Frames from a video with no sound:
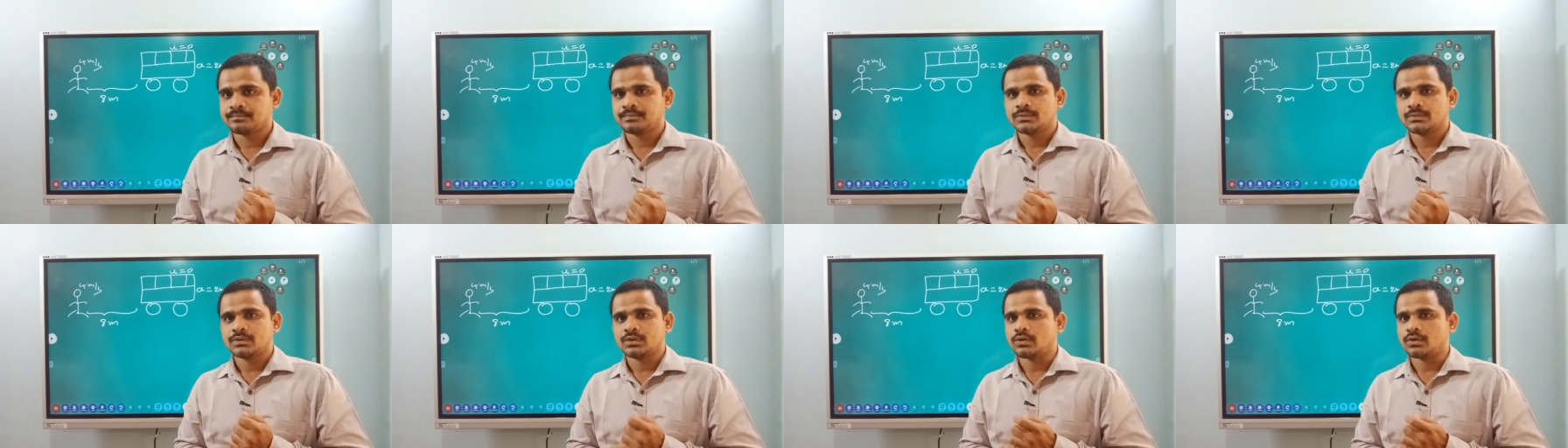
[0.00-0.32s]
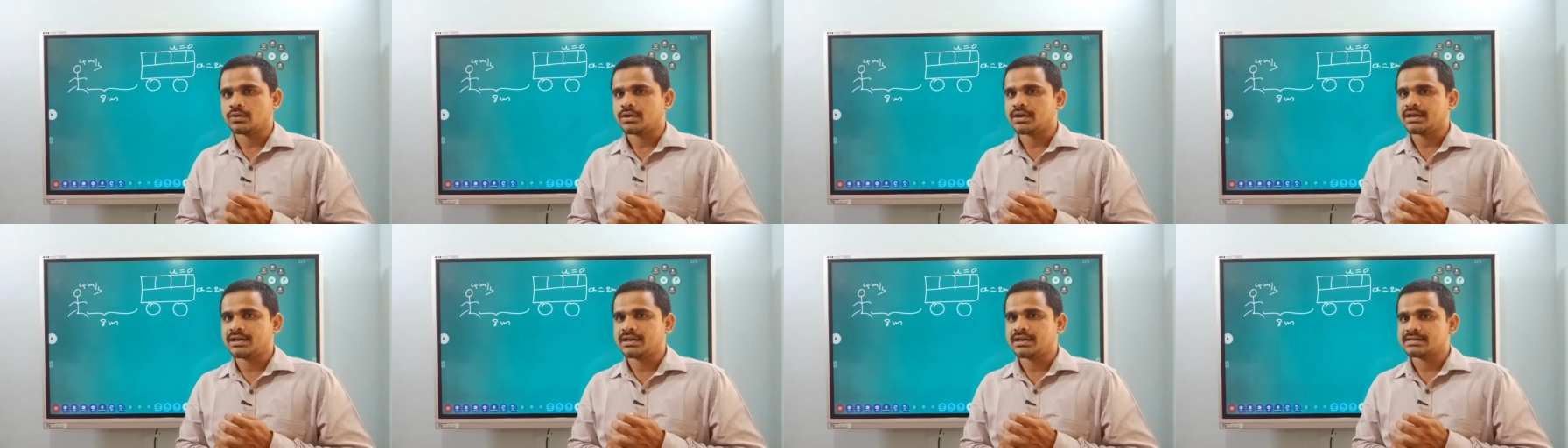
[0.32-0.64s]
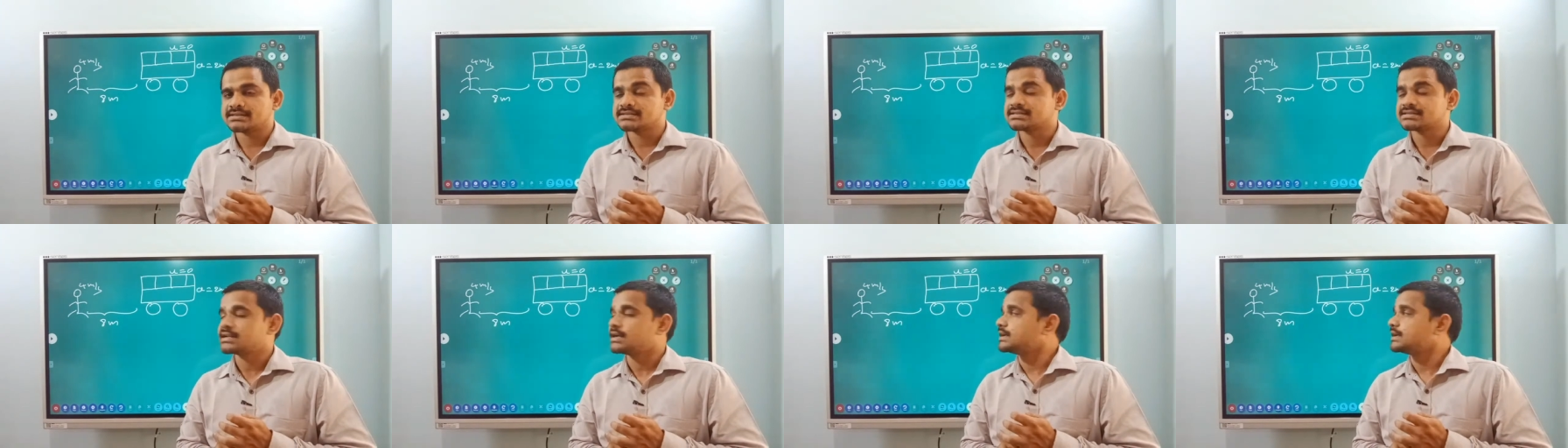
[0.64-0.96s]
Okay, now
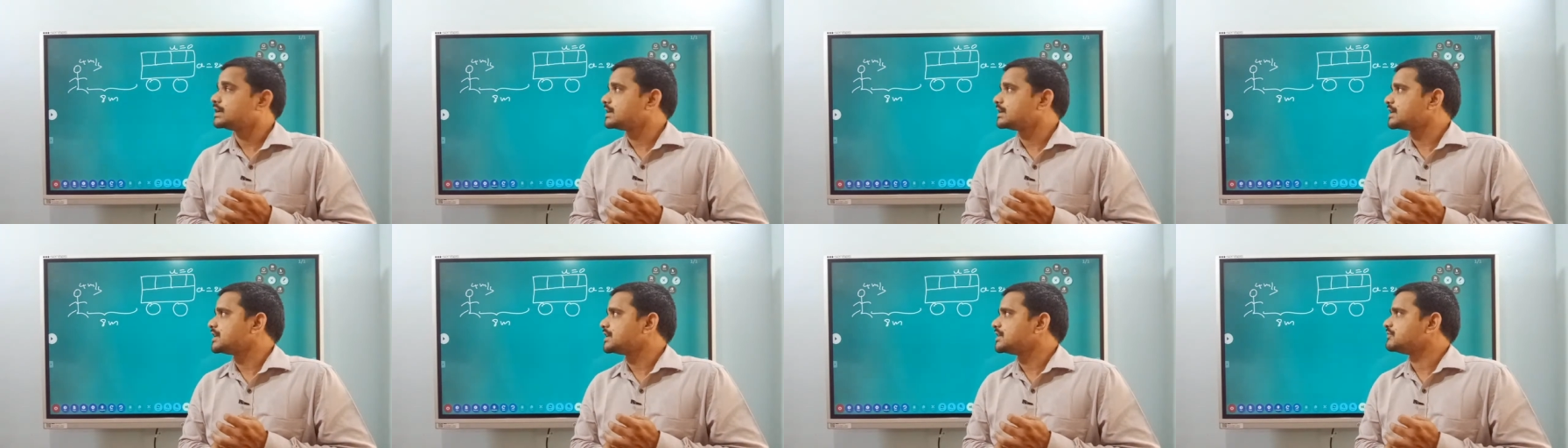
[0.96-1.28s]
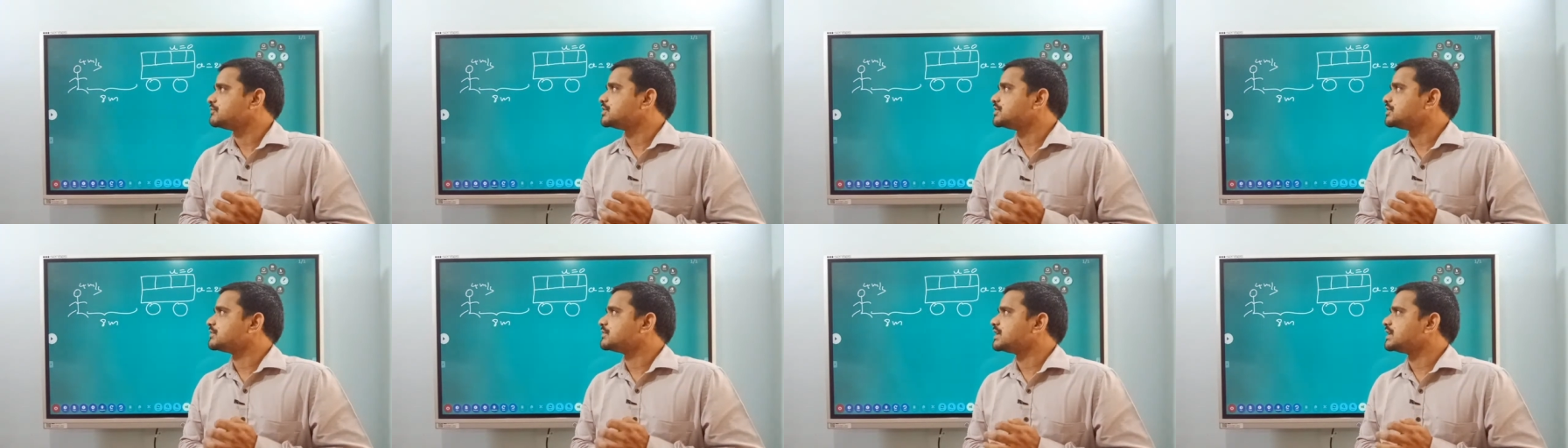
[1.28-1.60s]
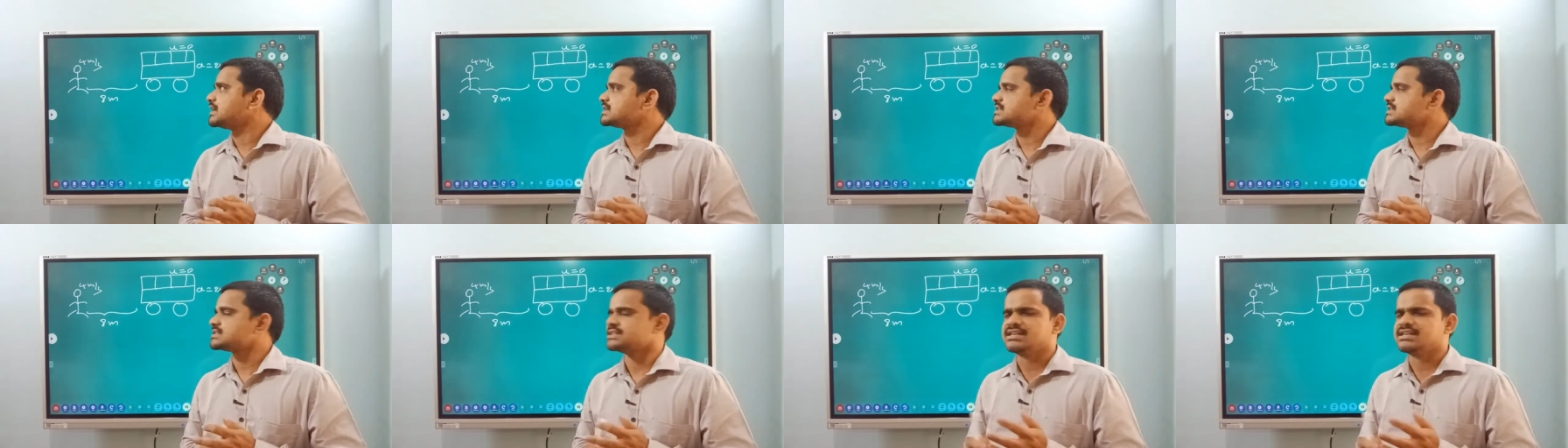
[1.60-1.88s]
started running with a velocity.